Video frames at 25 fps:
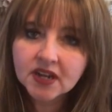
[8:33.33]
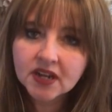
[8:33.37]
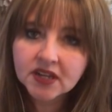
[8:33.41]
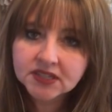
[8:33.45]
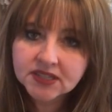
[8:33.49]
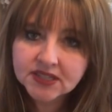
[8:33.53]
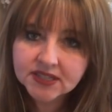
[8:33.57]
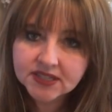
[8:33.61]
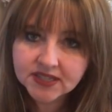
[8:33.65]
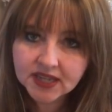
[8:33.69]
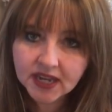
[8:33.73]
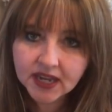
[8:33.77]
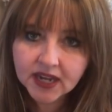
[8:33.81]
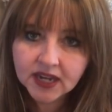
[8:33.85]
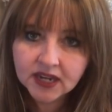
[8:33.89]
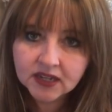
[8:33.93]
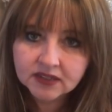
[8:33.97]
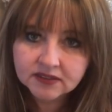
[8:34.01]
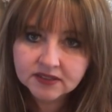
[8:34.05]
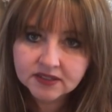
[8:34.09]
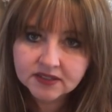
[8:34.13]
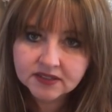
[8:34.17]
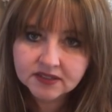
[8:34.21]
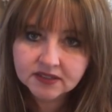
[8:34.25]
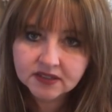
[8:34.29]
on
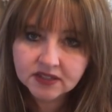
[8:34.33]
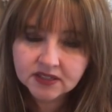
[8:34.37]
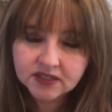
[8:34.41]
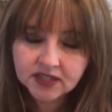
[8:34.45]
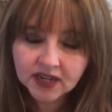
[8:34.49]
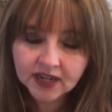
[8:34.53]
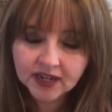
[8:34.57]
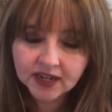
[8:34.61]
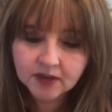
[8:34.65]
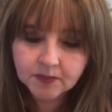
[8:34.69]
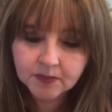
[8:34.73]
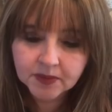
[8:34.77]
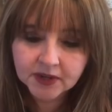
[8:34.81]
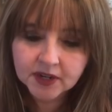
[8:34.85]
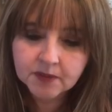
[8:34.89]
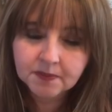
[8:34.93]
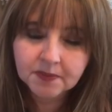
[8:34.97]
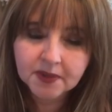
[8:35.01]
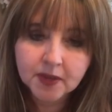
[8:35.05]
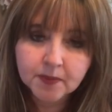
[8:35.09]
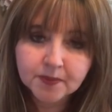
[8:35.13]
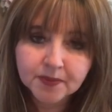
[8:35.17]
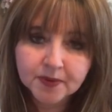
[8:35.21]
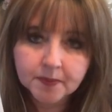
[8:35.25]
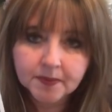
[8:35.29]
sale, this little tiny mini
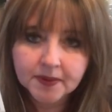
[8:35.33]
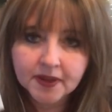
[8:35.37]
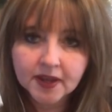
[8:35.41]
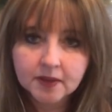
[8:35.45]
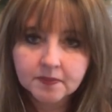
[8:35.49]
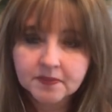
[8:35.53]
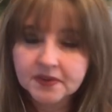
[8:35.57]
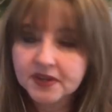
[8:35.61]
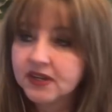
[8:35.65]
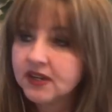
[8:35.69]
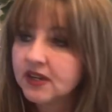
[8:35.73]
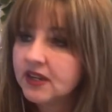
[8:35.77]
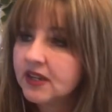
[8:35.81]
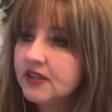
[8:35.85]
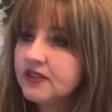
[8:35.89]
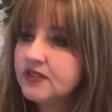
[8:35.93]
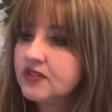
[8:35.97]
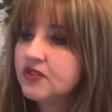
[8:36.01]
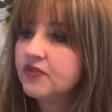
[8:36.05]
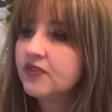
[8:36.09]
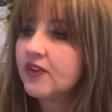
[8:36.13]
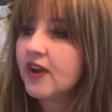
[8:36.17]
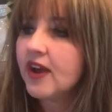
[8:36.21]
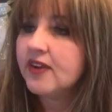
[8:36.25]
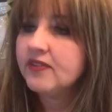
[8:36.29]
paper pad, but it
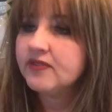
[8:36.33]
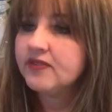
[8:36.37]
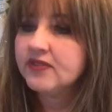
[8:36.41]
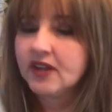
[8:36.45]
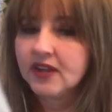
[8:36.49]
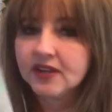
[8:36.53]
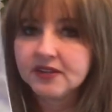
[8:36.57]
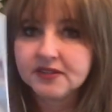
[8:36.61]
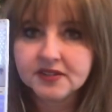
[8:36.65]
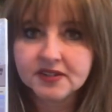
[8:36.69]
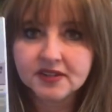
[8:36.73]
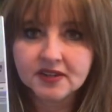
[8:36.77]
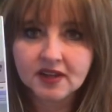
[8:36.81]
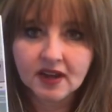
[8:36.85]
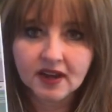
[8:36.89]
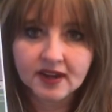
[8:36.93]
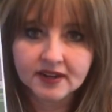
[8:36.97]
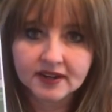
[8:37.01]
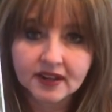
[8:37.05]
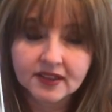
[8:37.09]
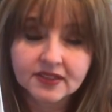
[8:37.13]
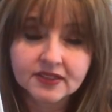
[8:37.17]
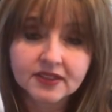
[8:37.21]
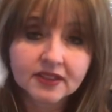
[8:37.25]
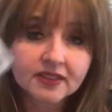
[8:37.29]
is $5.99.
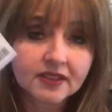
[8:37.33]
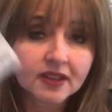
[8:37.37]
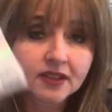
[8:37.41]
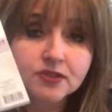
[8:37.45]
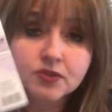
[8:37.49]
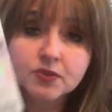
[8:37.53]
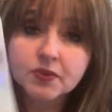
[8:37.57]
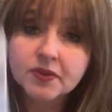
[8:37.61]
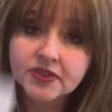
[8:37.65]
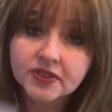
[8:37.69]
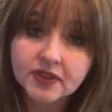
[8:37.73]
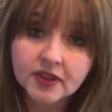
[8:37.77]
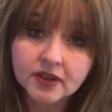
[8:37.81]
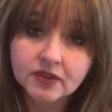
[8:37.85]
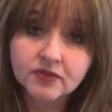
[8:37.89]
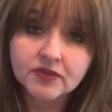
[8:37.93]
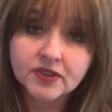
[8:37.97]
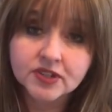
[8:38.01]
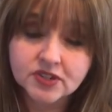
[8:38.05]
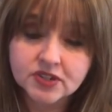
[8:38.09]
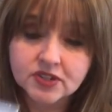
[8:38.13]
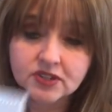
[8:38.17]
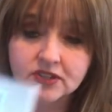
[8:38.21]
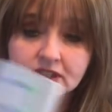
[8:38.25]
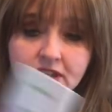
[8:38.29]
I think that's what they
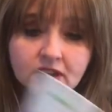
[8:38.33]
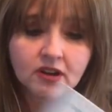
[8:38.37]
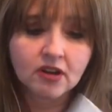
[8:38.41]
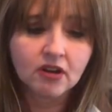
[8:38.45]
originally